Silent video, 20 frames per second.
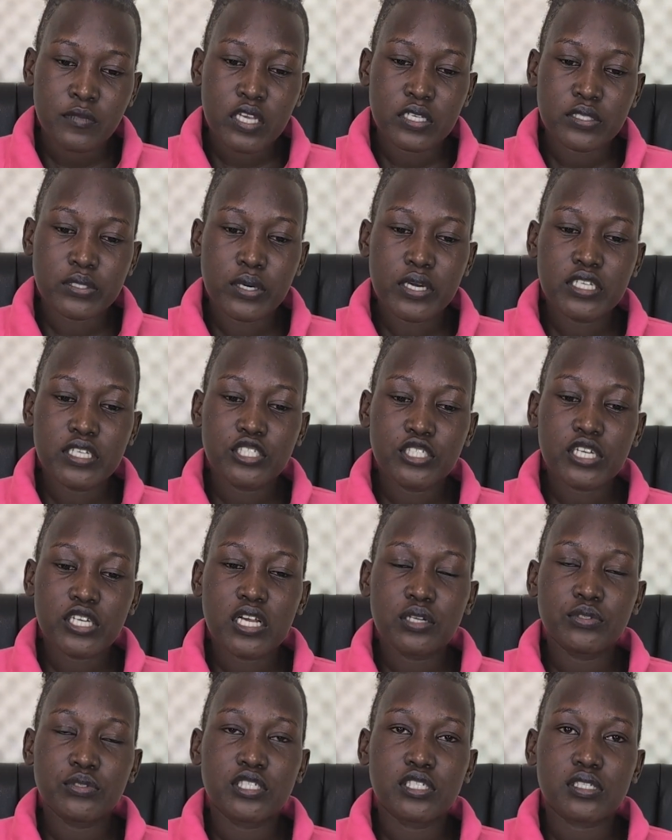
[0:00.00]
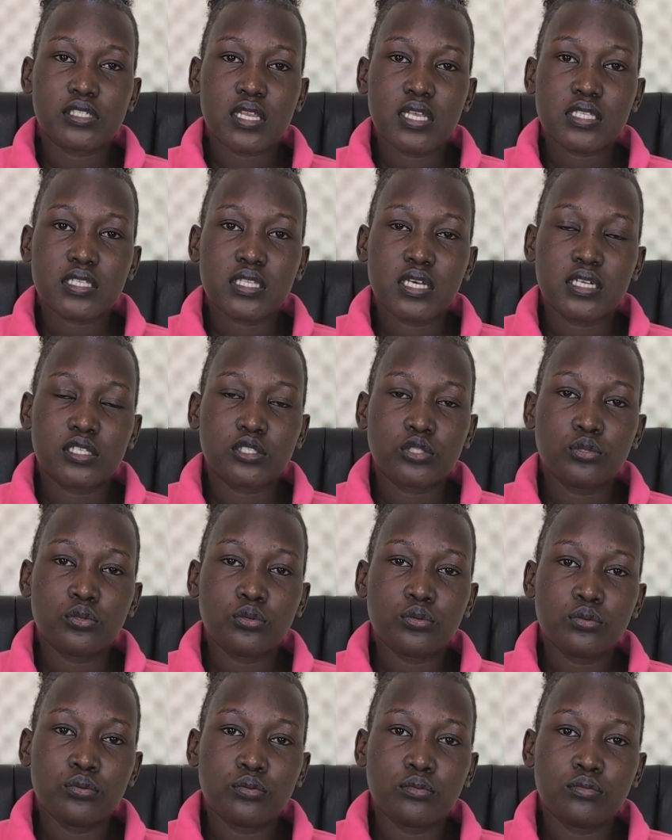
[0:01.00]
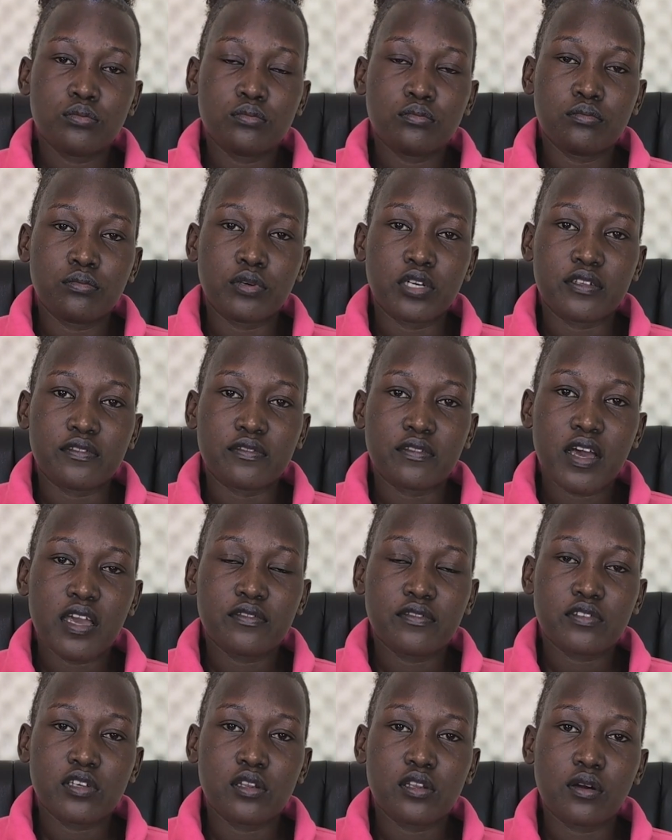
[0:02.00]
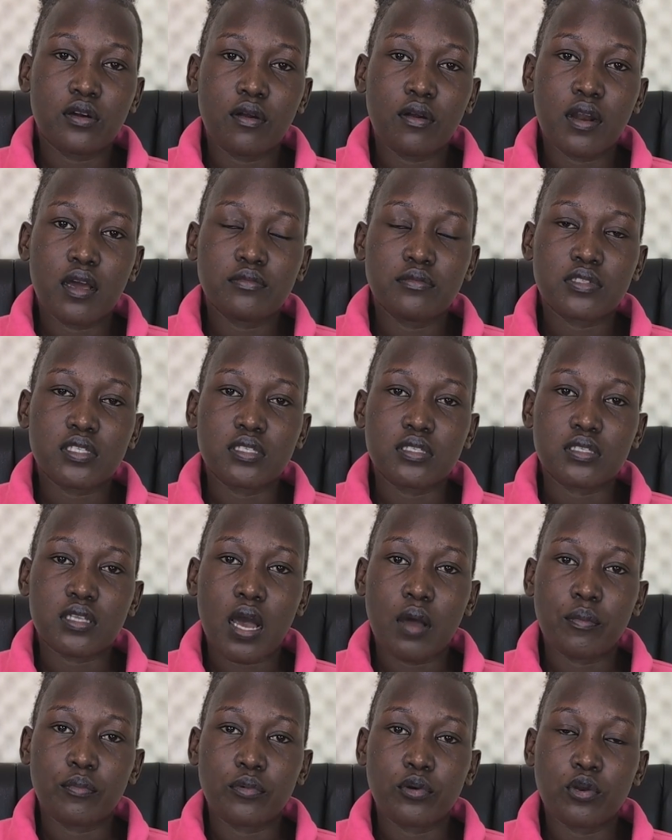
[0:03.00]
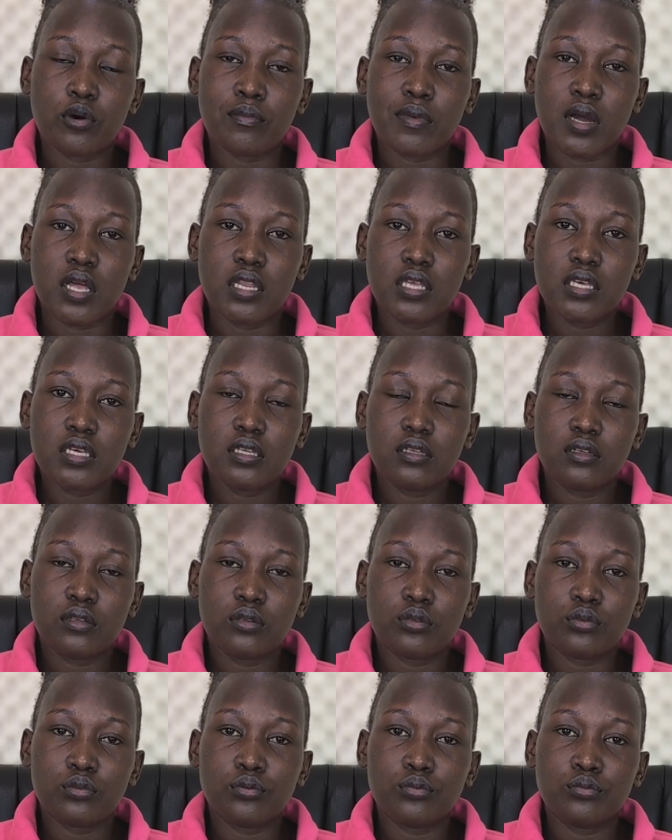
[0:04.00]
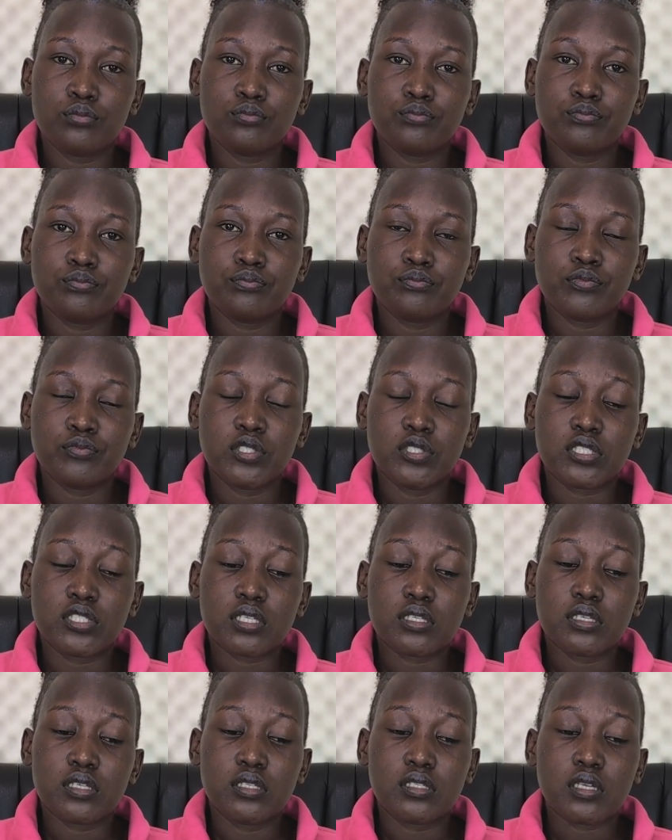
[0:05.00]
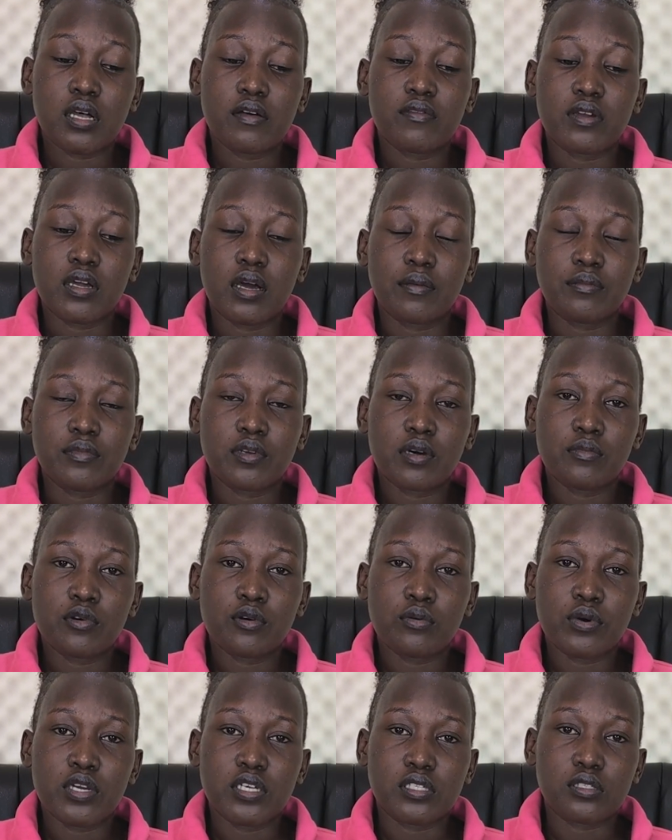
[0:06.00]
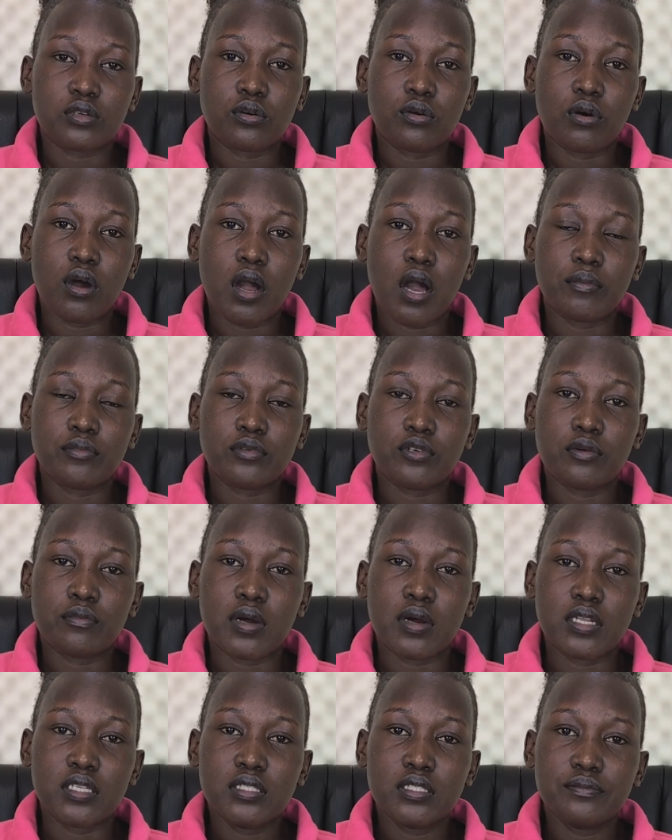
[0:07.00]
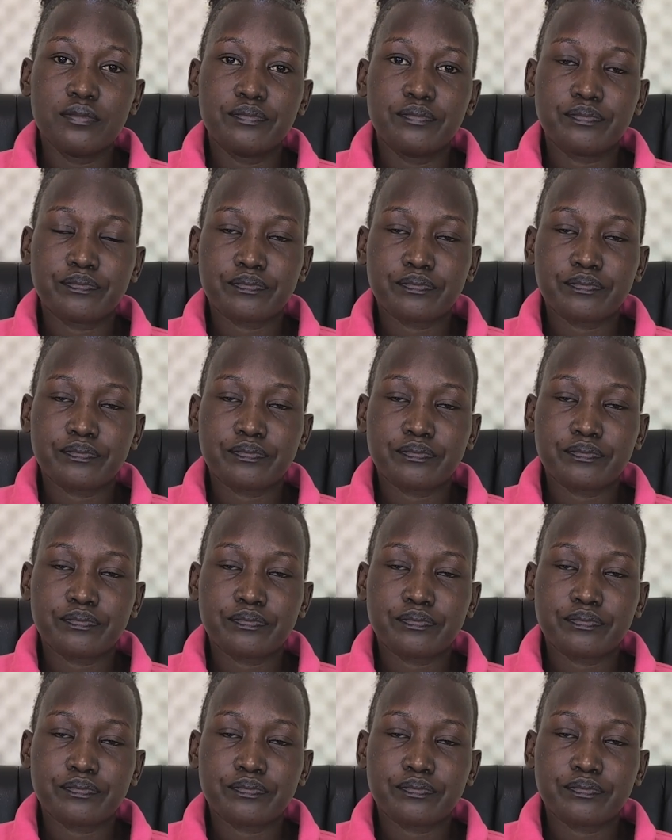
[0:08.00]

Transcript: So any child which is less than 2.5 kilograms is abnormally is having abnormal weight or abnormally